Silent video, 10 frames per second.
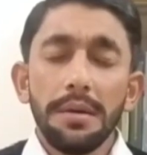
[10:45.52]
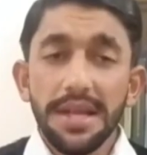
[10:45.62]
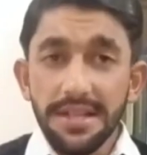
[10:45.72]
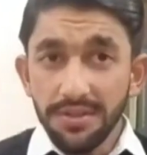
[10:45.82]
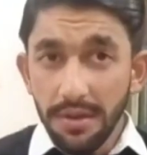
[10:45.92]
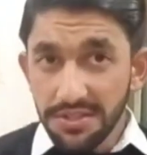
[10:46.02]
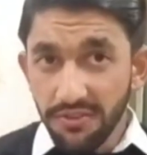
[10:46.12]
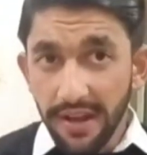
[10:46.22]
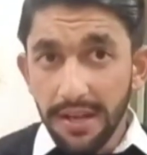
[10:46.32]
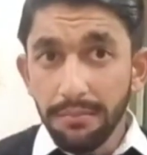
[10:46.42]

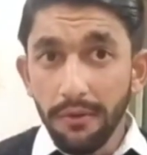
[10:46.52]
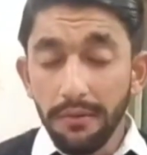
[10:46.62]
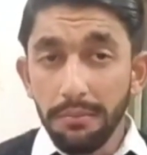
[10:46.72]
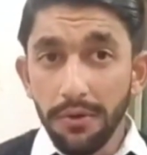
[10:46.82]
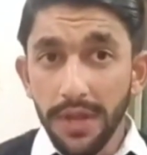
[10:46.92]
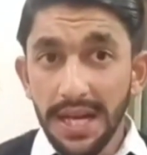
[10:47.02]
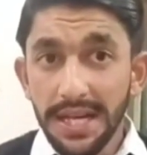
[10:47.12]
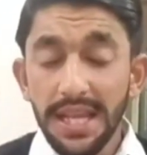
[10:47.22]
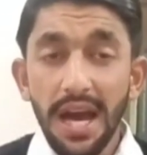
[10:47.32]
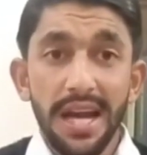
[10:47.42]
Israeli
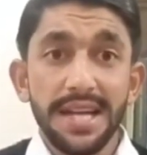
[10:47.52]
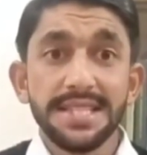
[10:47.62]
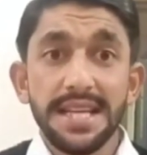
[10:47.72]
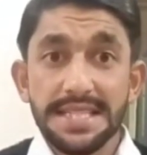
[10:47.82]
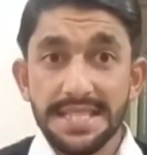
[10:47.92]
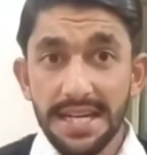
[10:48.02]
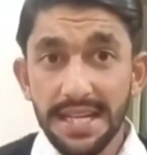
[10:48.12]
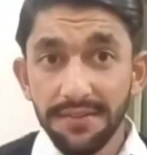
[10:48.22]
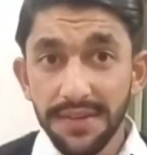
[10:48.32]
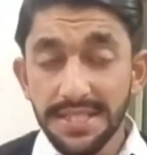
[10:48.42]
brutality or its
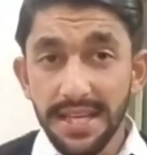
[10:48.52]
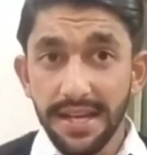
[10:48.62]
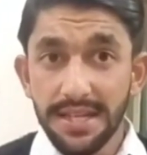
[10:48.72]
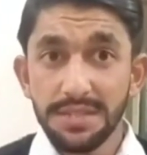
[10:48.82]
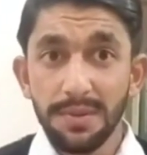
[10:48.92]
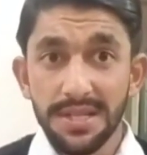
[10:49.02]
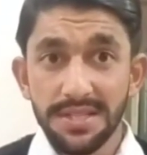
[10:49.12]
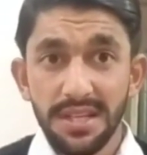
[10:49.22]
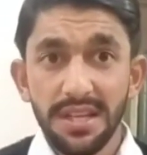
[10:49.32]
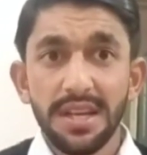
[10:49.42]
assertiveness against
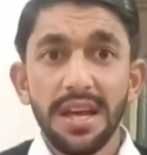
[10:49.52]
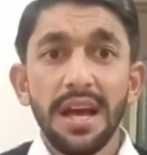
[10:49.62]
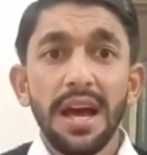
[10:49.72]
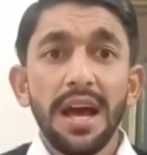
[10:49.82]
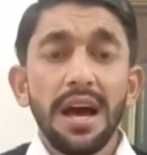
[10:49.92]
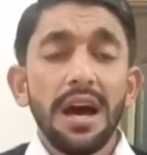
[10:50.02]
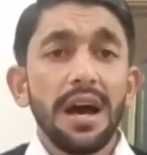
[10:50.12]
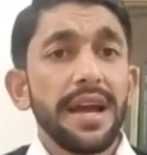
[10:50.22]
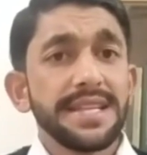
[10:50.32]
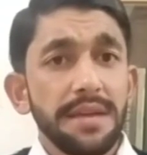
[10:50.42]
Palestinian.
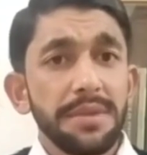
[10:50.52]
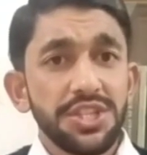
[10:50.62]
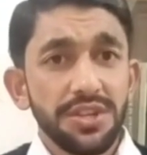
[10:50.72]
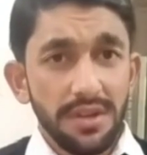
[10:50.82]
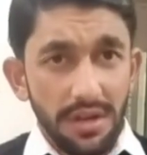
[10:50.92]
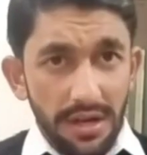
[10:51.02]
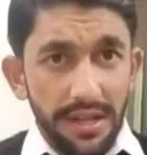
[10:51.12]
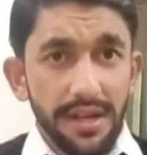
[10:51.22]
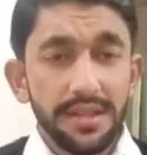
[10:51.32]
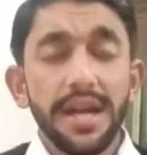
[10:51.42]
As I mentioned
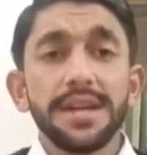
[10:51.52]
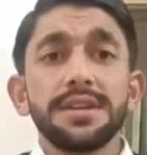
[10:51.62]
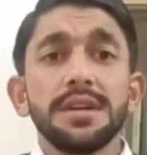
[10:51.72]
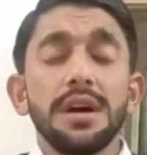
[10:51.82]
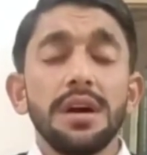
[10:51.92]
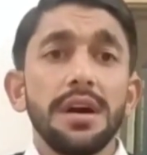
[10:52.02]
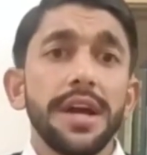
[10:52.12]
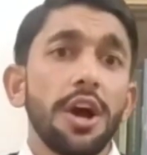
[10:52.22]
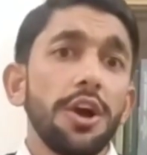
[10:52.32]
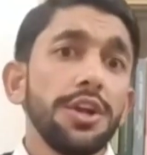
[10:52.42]
earlier, that
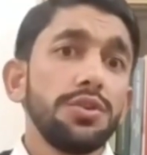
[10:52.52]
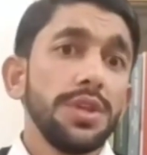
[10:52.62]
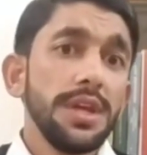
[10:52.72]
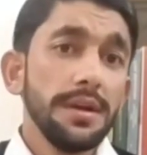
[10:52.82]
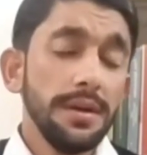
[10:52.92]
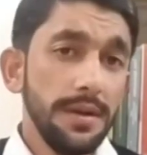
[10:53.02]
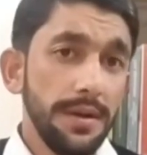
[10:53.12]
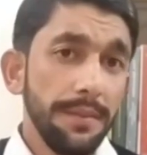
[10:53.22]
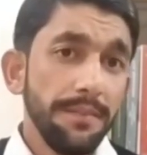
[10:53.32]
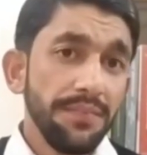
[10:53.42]
according to the
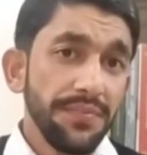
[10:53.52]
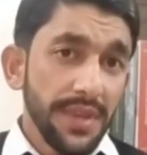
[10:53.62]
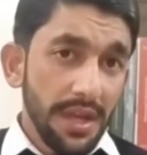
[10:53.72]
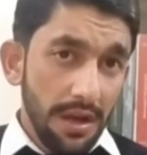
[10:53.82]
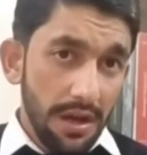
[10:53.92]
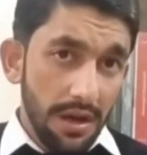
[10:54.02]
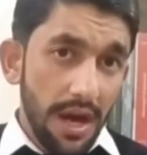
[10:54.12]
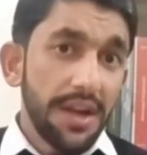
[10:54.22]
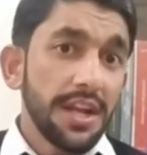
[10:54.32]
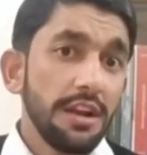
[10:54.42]

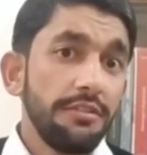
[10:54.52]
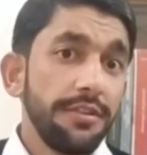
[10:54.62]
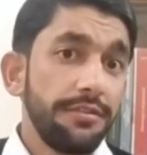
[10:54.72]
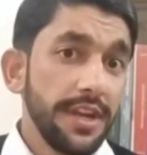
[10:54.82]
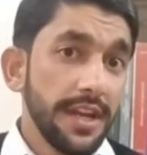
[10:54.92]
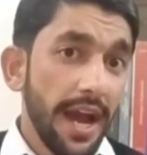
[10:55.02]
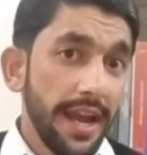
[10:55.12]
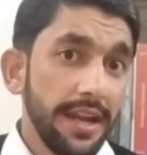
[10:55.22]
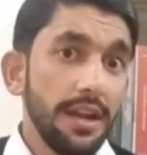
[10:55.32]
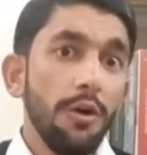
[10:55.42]
Article
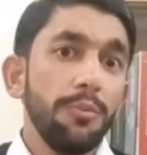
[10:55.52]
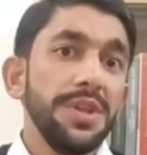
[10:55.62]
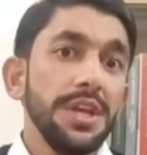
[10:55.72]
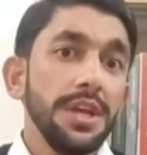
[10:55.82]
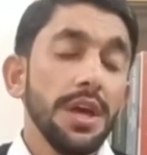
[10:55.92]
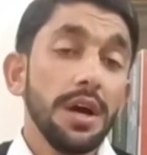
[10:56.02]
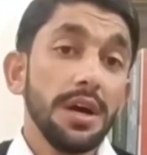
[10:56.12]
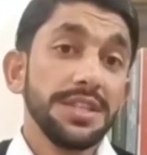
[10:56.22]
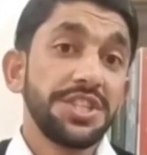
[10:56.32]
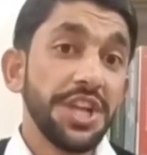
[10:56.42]
59 of the
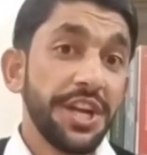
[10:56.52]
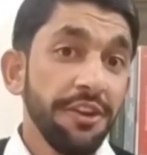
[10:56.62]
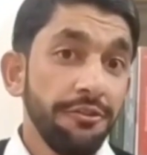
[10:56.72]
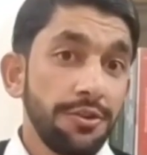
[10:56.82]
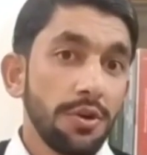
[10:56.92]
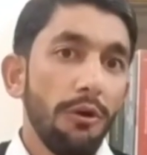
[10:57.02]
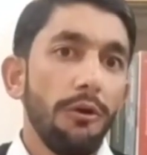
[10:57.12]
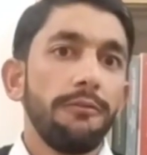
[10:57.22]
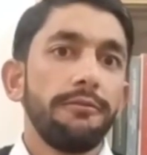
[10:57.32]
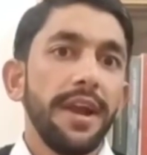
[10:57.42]
Statute
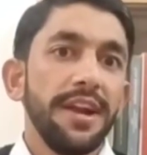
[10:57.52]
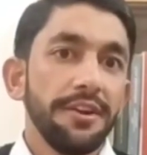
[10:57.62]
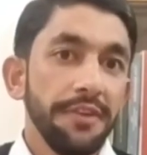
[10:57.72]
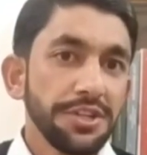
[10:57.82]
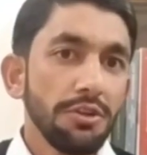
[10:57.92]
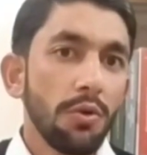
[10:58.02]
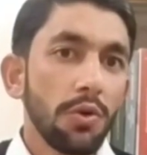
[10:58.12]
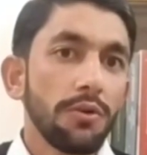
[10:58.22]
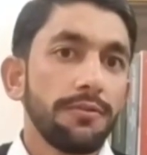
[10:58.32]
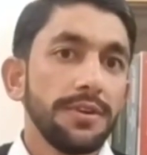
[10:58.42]
of International
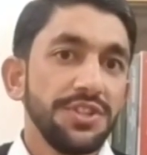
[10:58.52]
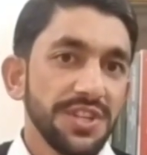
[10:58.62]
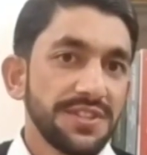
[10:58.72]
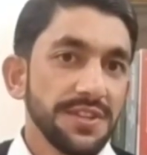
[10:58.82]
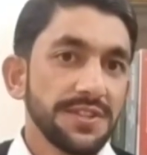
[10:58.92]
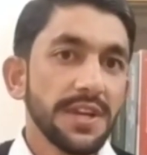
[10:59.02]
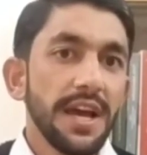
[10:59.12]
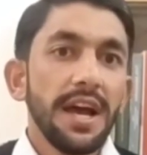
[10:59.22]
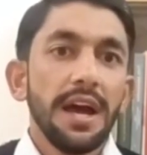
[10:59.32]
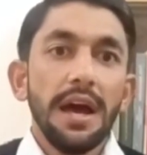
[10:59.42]
Court of Justice,
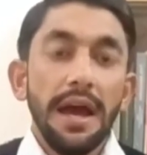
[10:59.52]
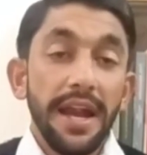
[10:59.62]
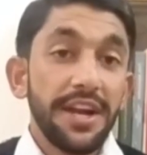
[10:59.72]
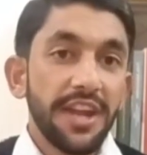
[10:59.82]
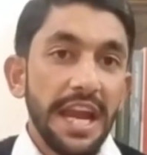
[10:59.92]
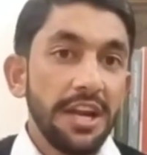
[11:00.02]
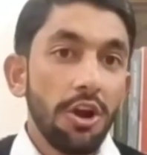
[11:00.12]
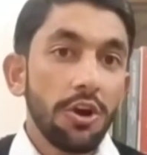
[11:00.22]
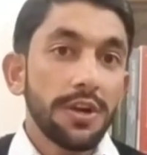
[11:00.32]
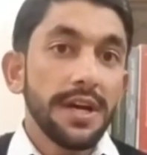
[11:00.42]
it cannot